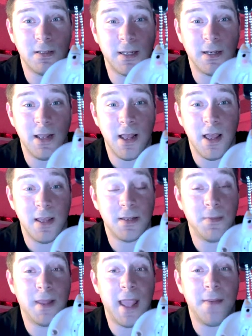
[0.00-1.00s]
and
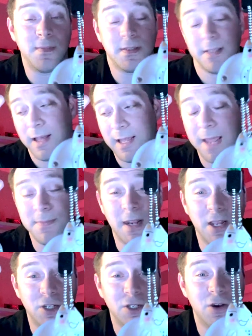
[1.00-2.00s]
some games in that game that I
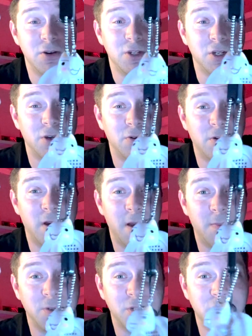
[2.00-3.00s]
showed you,
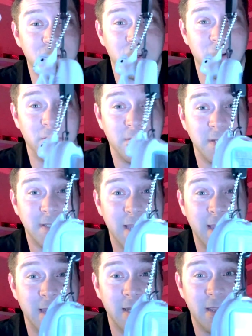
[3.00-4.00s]
which I'll show you in a
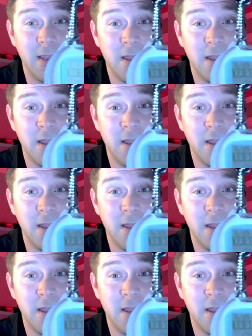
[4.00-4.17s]
second,